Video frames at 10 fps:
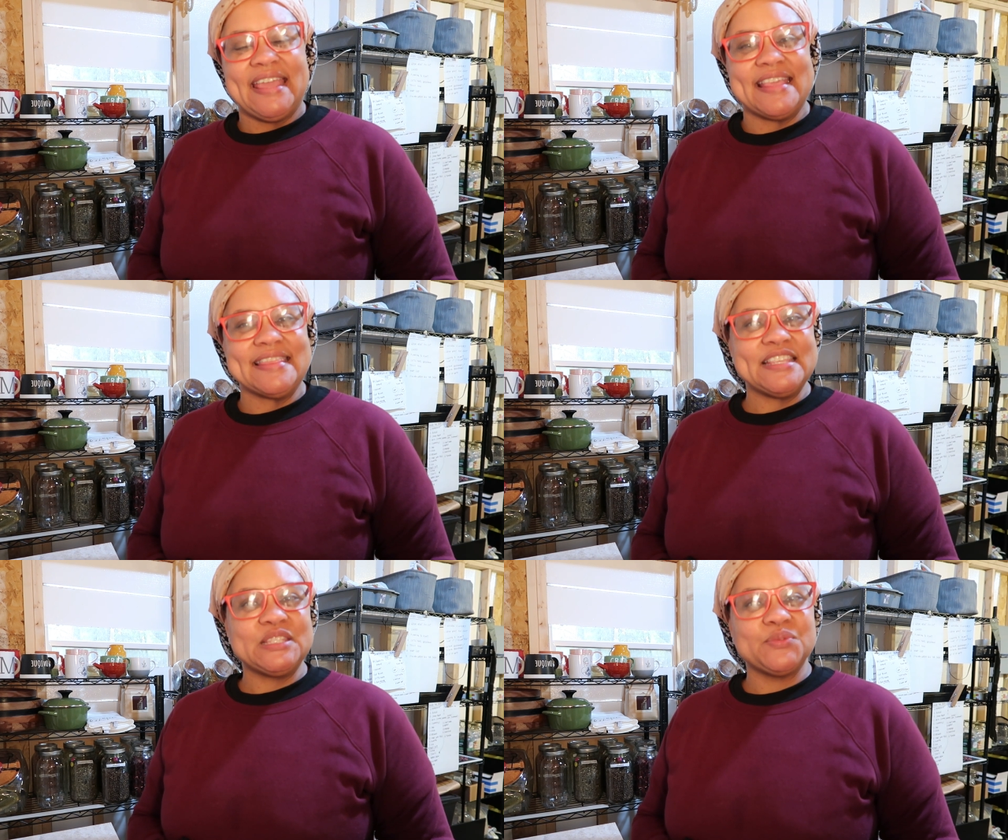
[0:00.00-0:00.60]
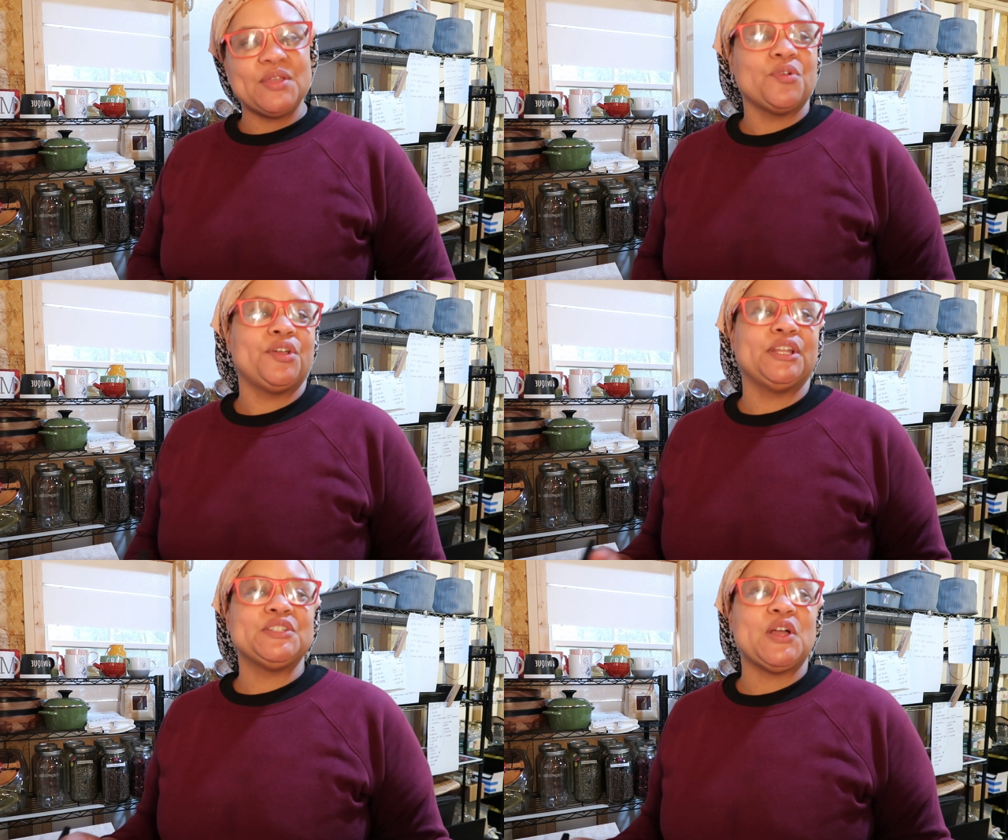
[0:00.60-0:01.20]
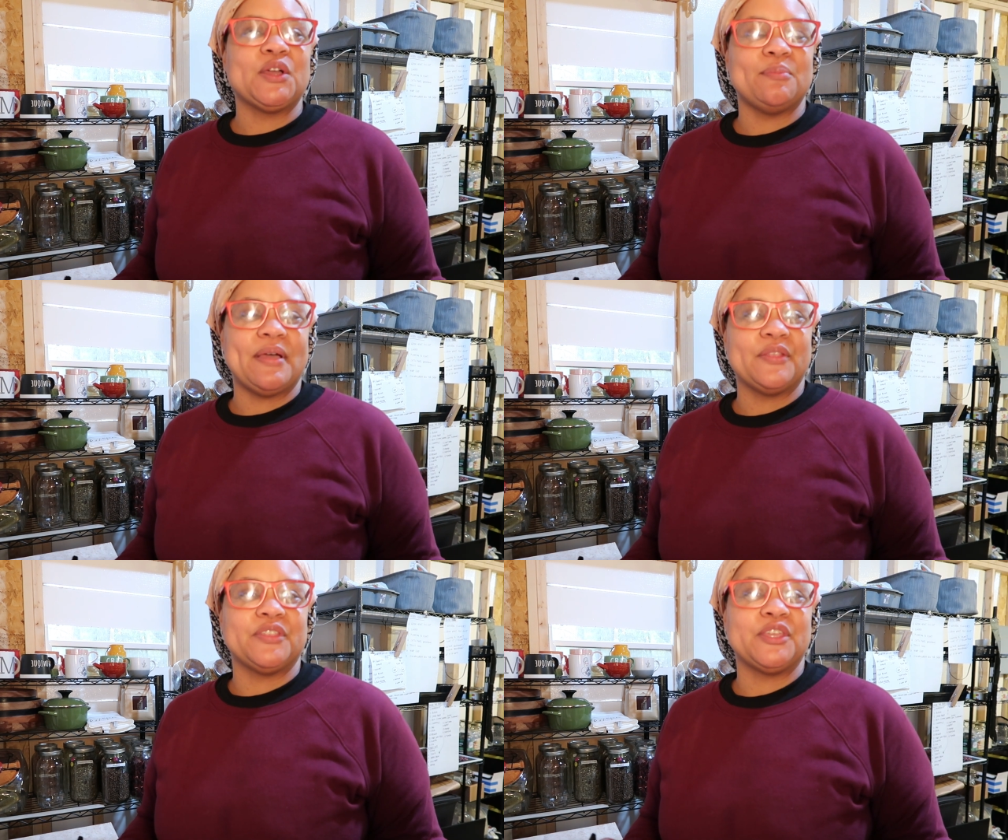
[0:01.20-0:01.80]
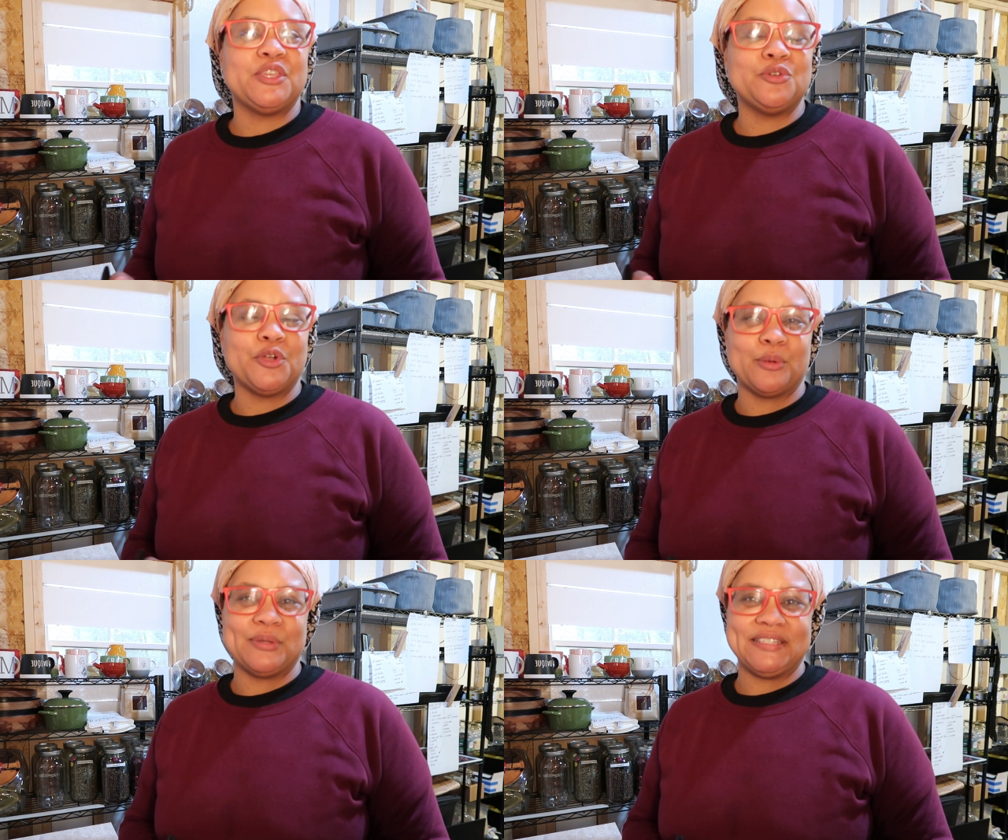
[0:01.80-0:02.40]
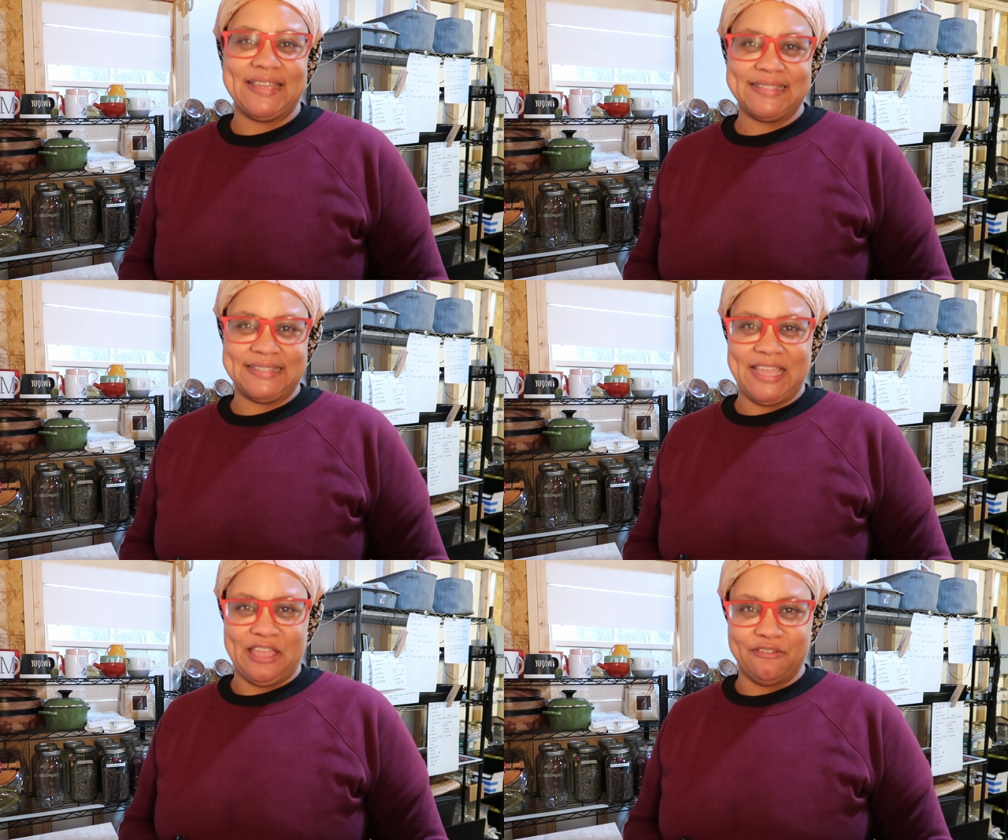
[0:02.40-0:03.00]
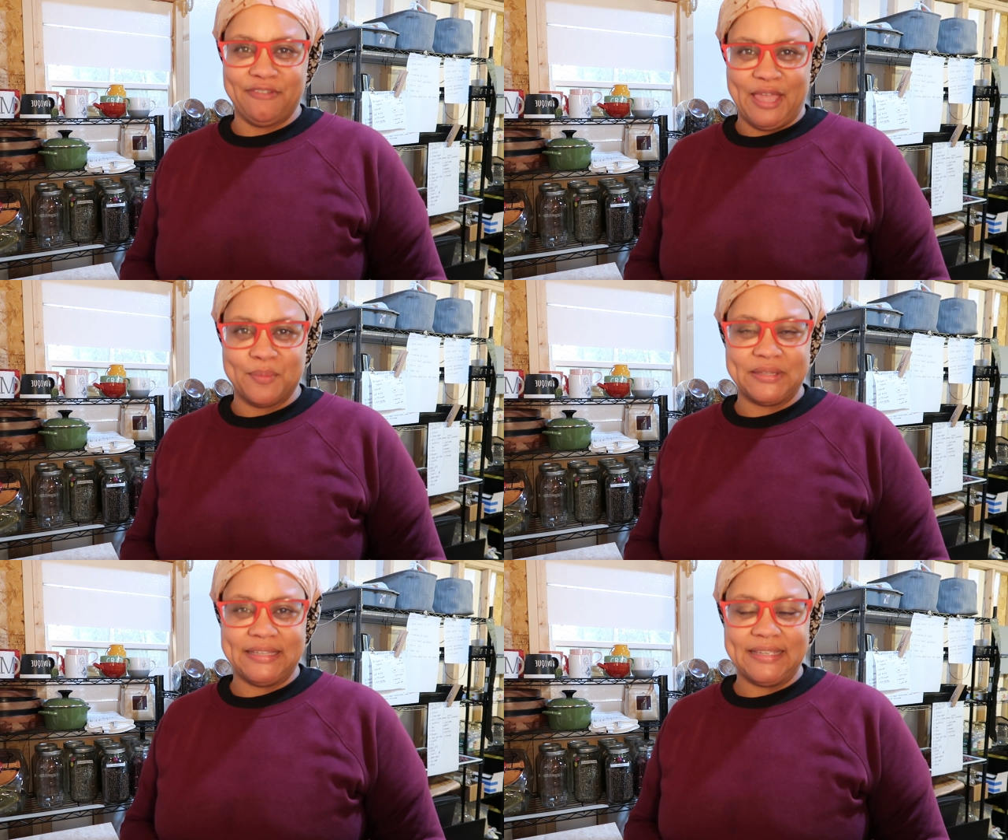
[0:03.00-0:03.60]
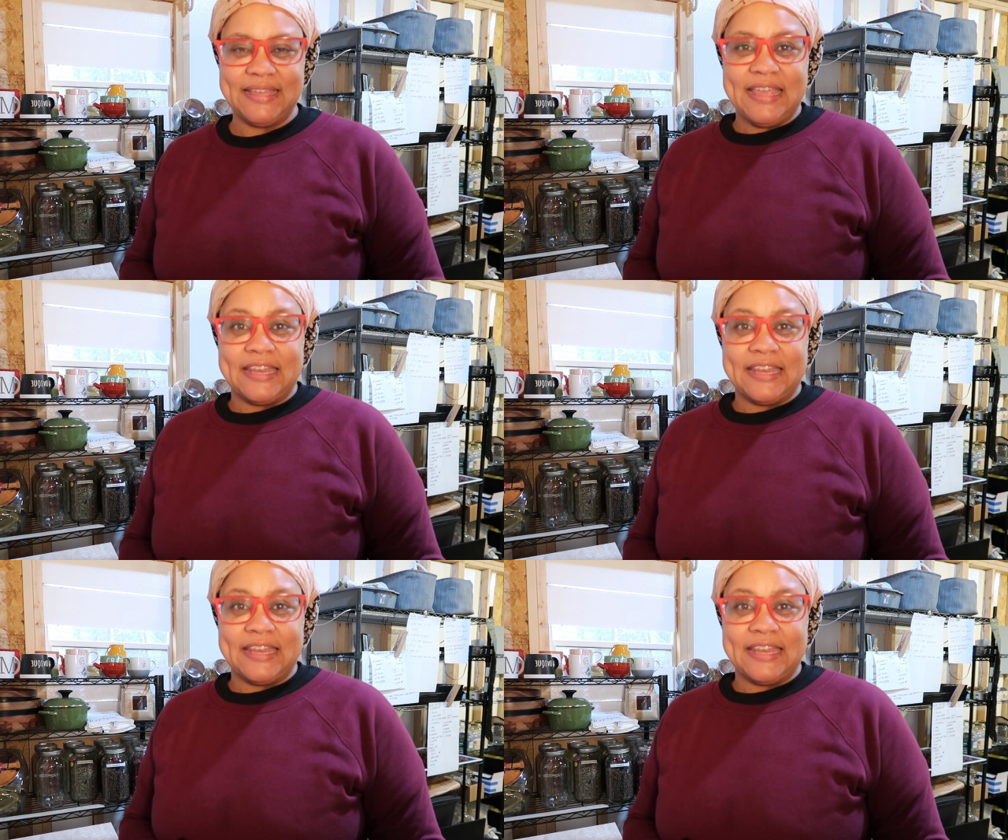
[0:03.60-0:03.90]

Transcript: And this week we're going to talk about the Cucurbitaceae family.